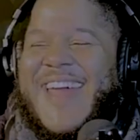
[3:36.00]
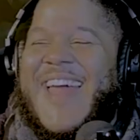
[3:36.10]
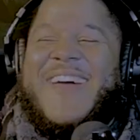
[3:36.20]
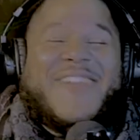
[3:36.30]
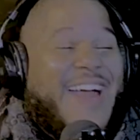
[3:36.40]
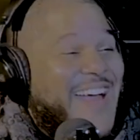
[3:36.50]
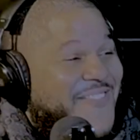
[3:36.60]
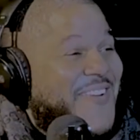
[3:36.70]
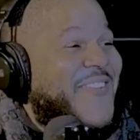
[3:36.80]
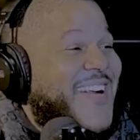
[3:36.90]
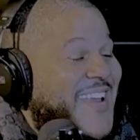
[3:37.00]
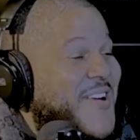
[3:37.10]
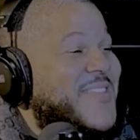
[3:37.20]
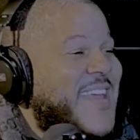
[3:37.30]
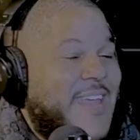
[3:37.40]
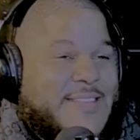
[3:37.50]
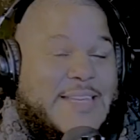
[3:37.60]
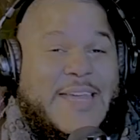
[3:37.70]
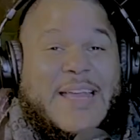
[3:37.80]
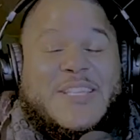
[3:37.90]
For every one of your things.
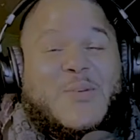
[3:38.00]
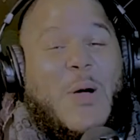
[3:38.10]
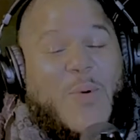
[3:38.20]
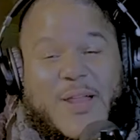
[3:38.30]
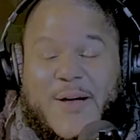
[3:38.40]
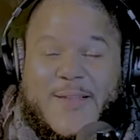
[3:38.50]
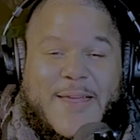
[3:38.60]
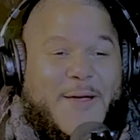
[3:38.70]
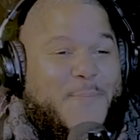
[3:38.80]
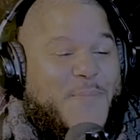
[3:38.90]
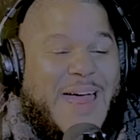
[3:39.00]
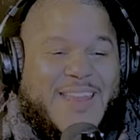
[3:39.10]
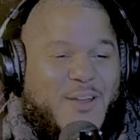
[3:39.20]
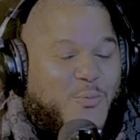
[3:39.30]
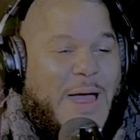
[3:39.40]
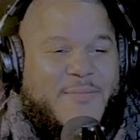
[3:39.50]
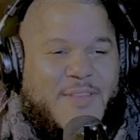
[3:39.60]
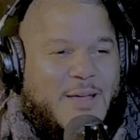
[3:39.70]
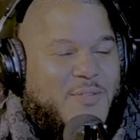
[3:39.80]
So I went on there, I did a rap song.